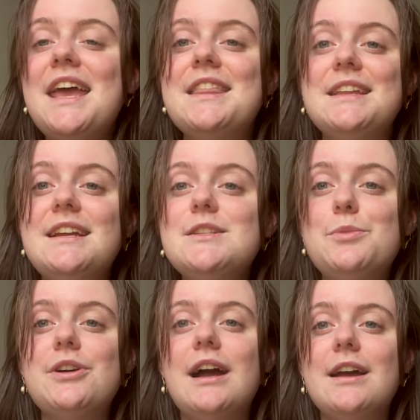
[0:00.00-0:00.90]
The next
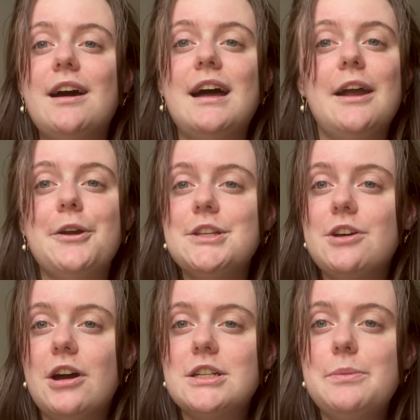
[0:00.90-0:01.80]
book I got, I already
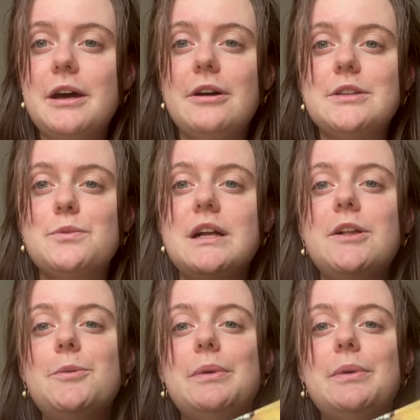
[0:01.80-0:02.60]
talked about as well,